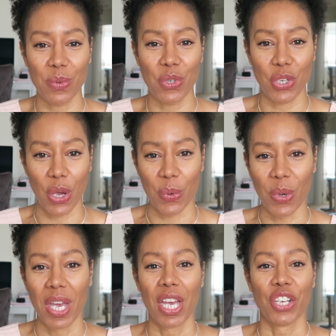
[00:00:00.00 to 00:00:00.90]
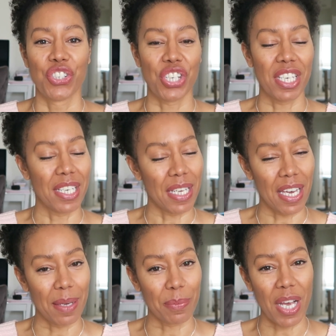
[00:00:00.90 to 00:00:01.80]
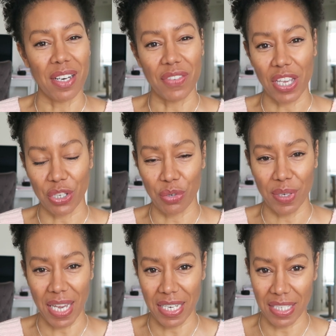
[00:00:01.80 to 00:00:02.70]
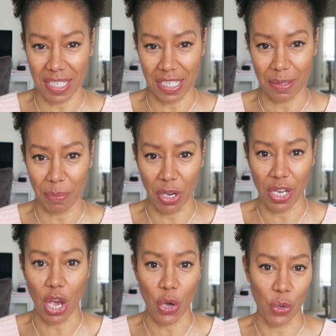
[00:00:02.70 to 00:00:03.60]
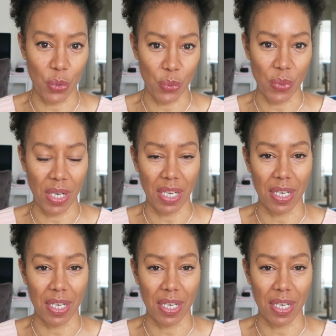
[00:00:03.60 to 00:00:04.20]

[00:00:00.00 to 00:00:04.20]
So she kind of like created my own